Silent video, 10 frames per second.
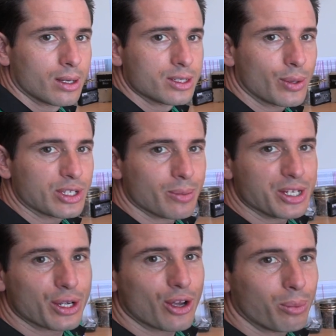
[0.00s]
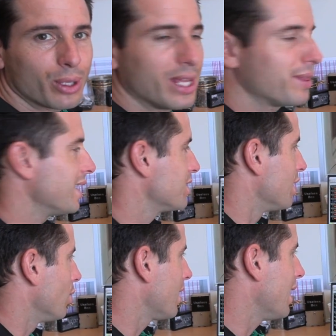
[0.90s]
So as I mentioned, got plenty of things to
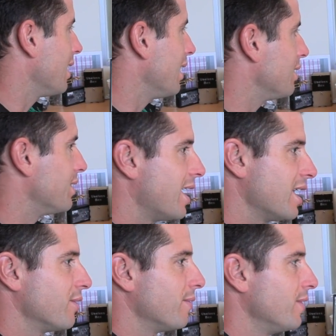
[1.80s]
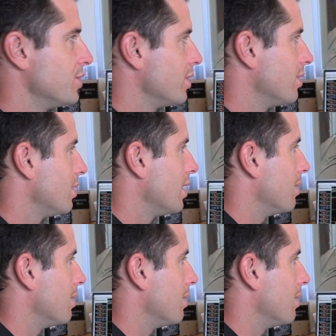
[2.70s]
look at here, data and vision,